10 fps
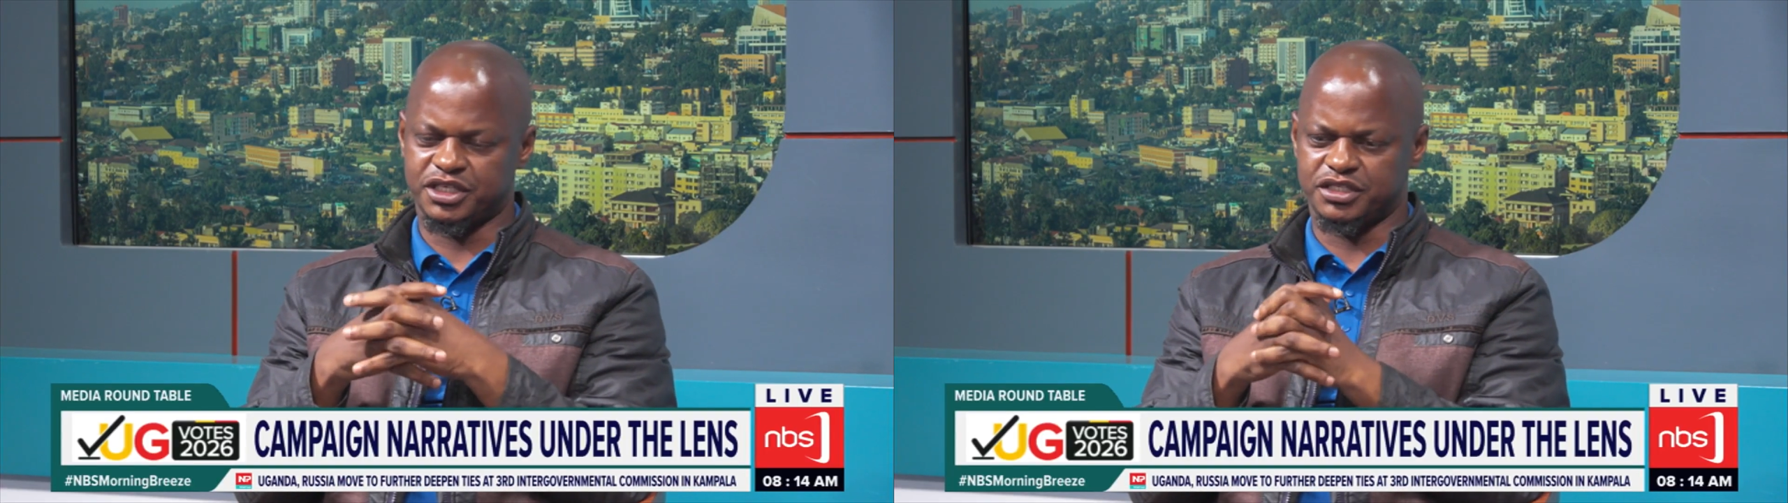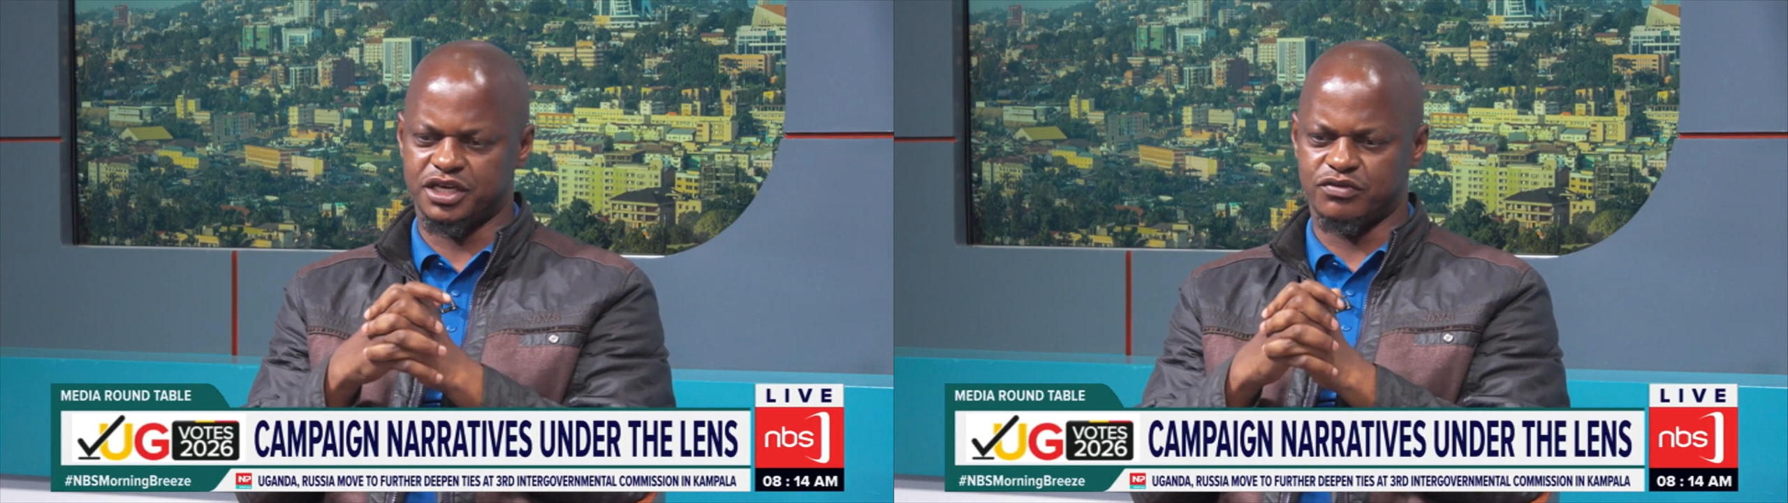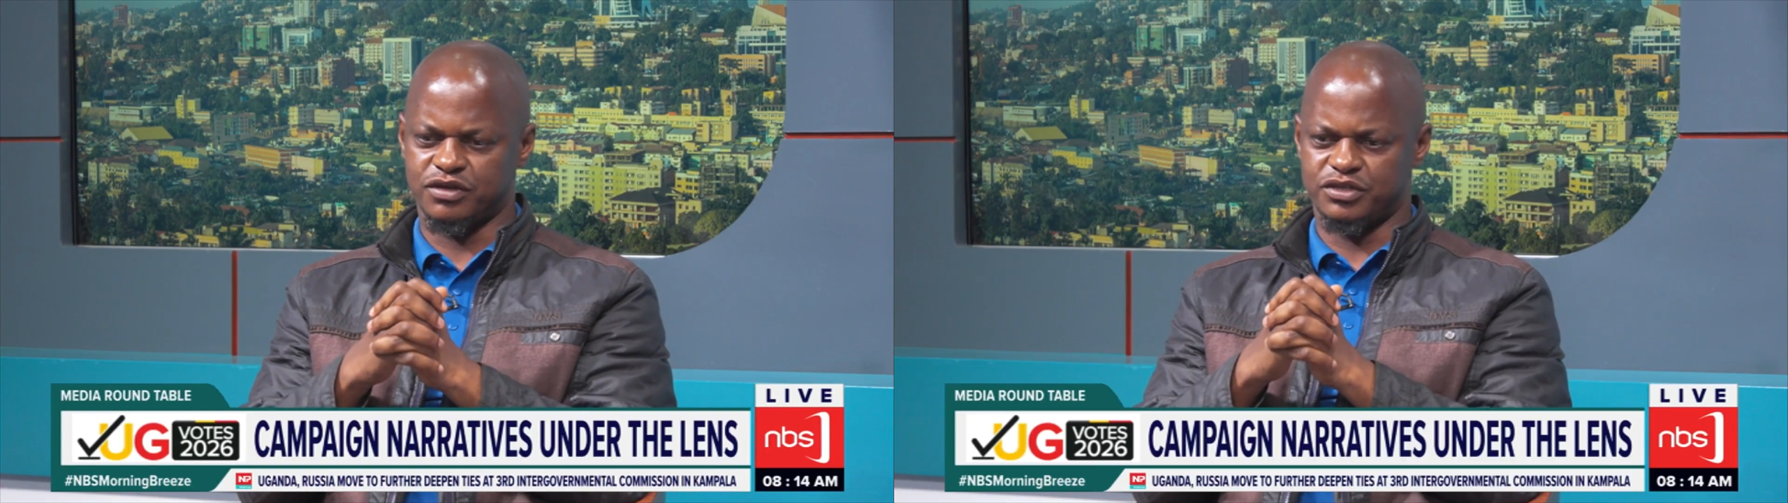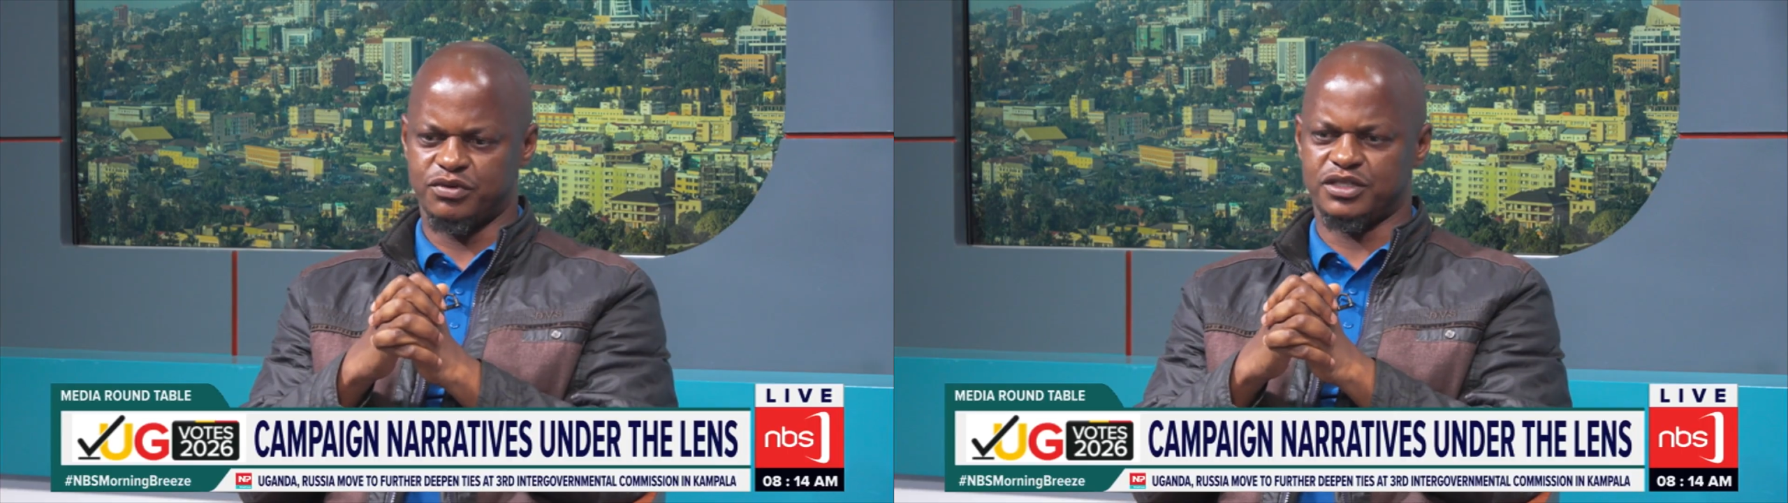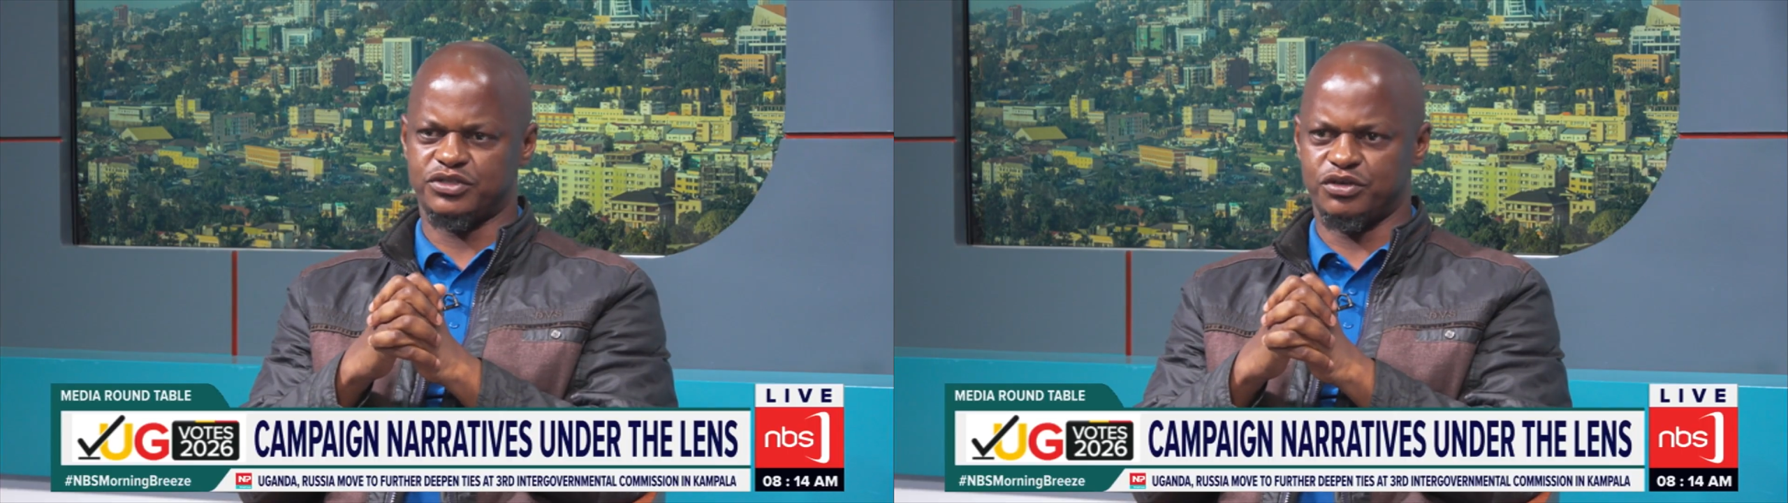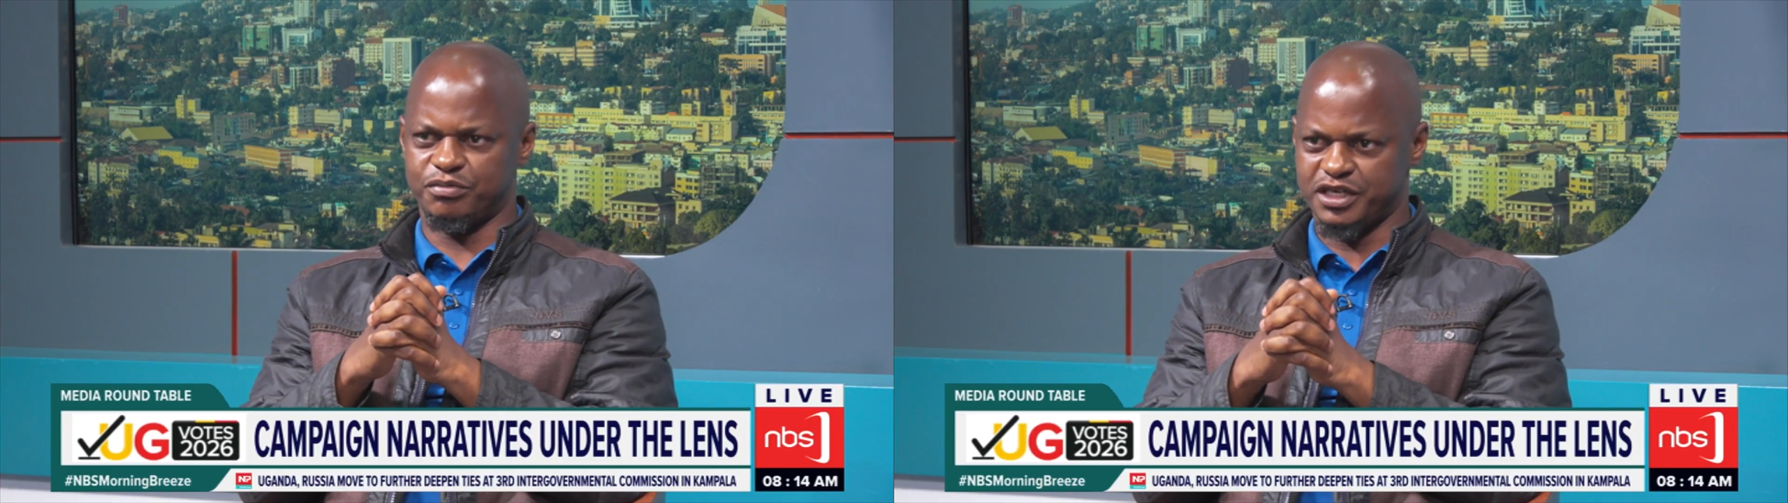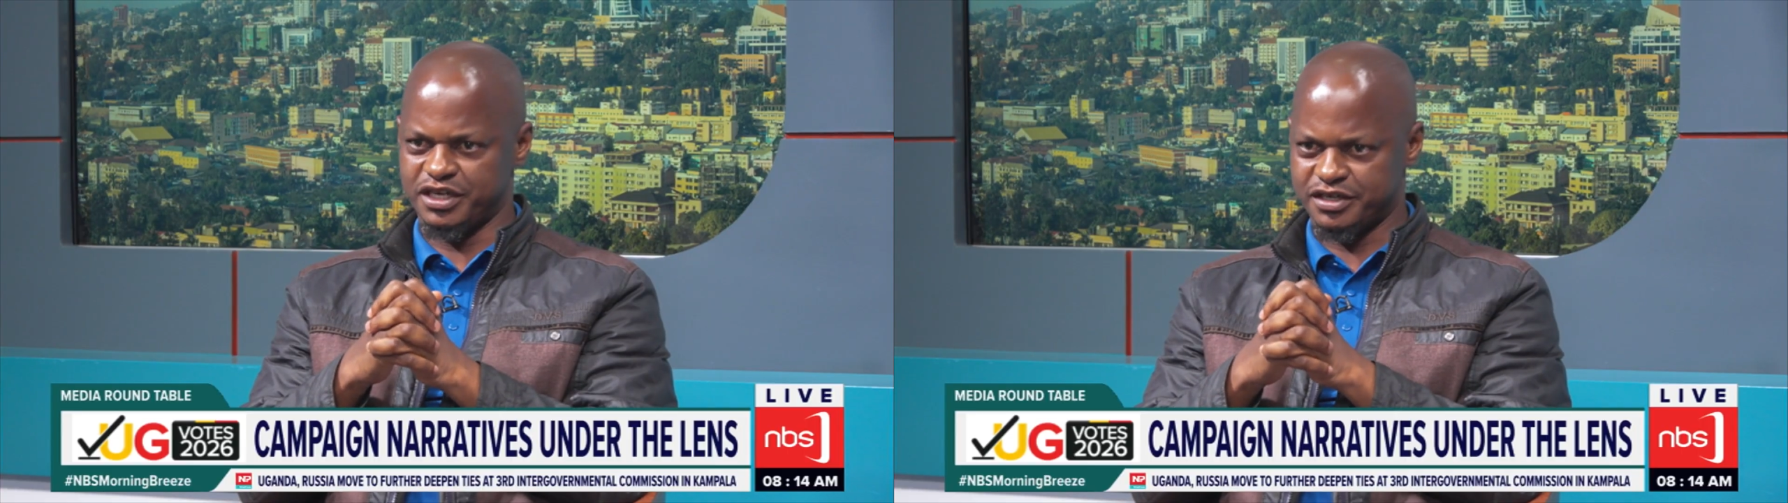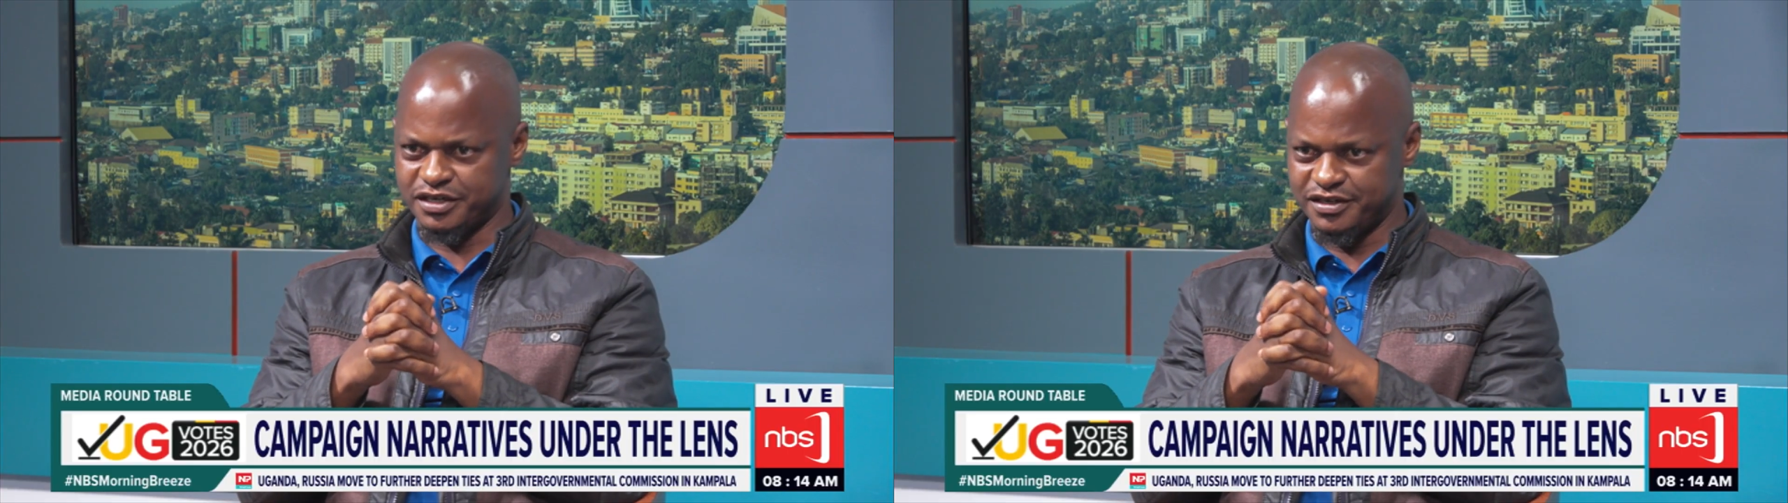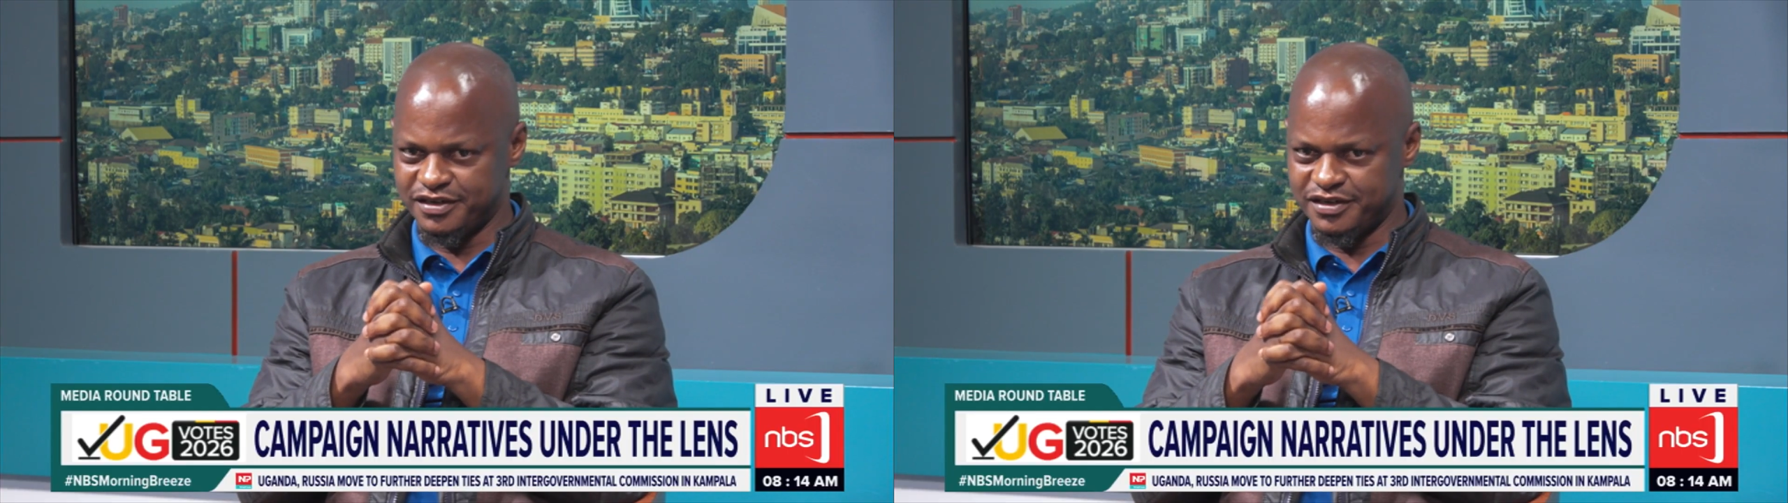Chagulanyi was nominated,